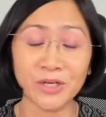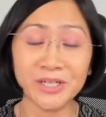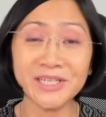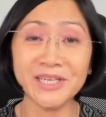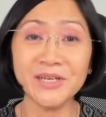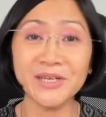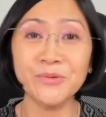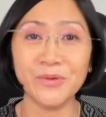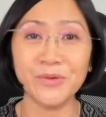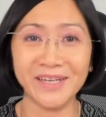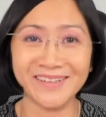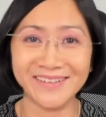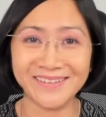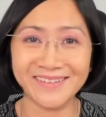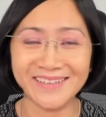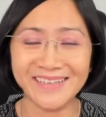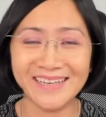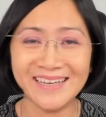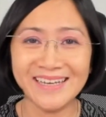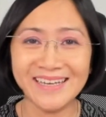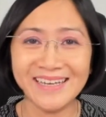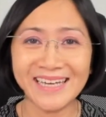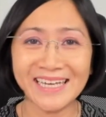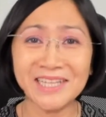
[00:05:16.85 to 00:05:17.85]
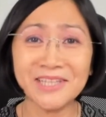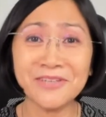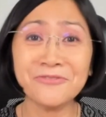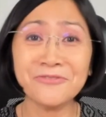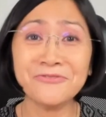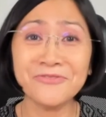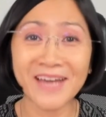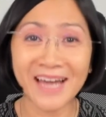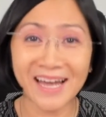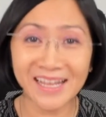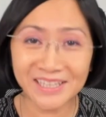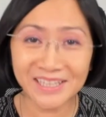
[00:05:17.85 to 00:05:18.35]
working with and
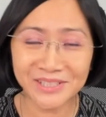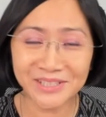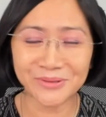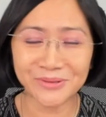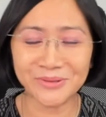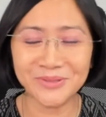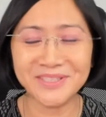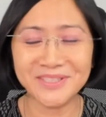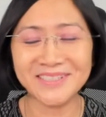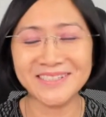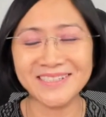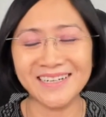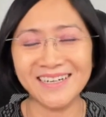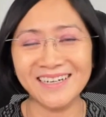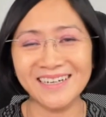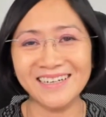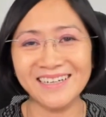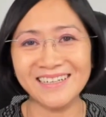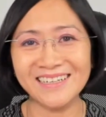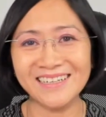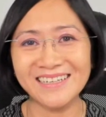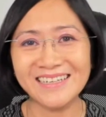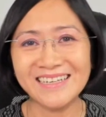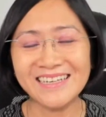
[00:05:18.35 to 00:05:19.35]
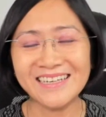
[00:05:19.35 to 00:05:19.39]
the values uh,